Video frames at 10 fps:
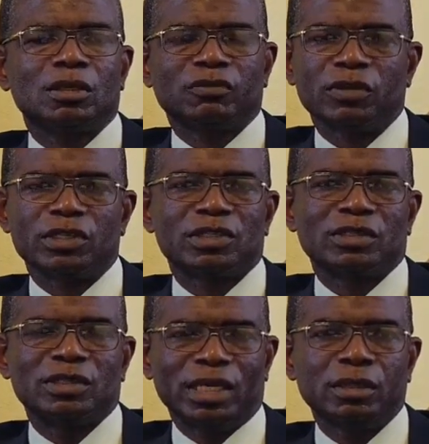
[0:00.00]
of this
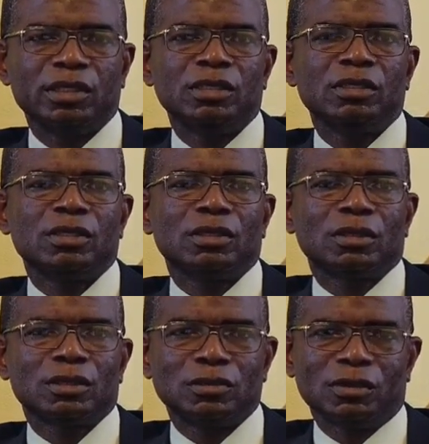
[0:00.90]
deadly
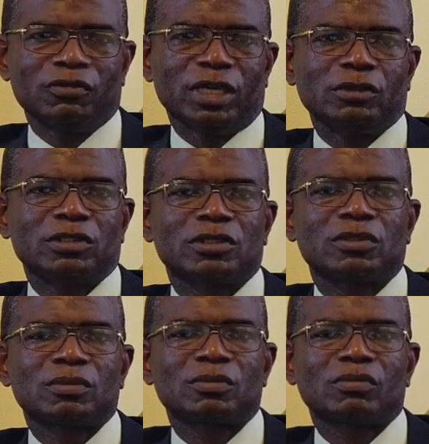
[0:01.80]
coronavirus.